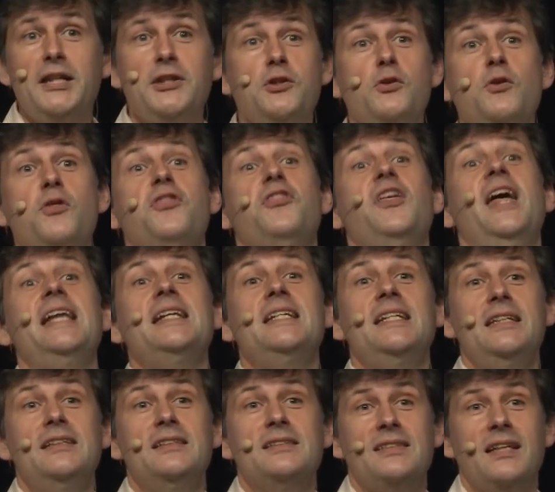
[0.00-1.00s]
do you then
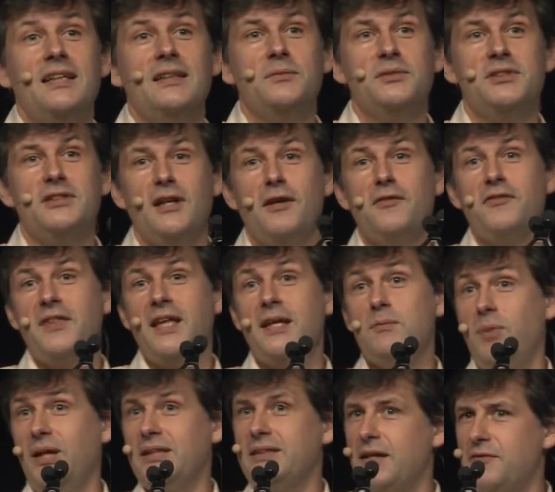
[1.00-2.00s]
need to send them stuff
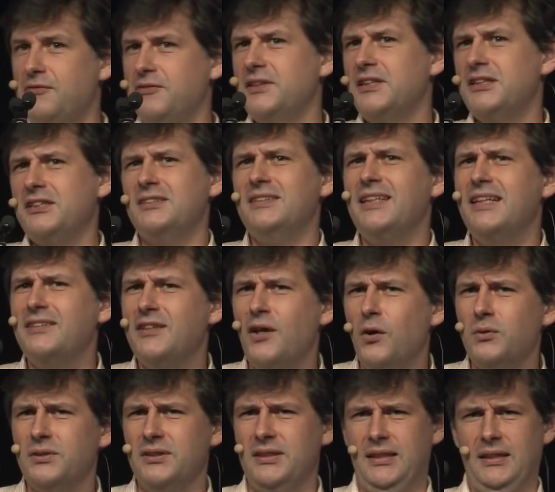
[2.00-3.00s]
that by definition they
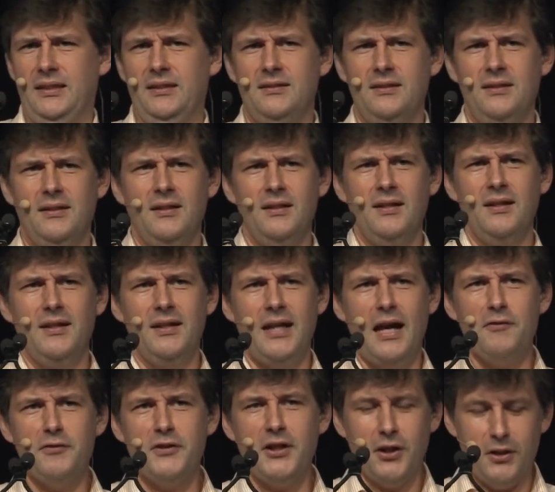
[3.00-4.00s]
don't need?
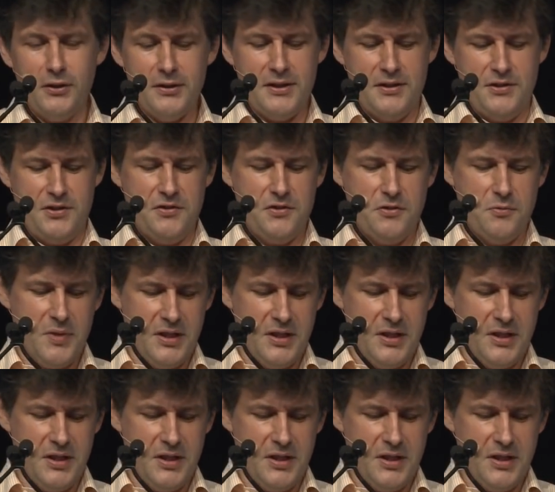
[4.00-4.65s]
Have courage in your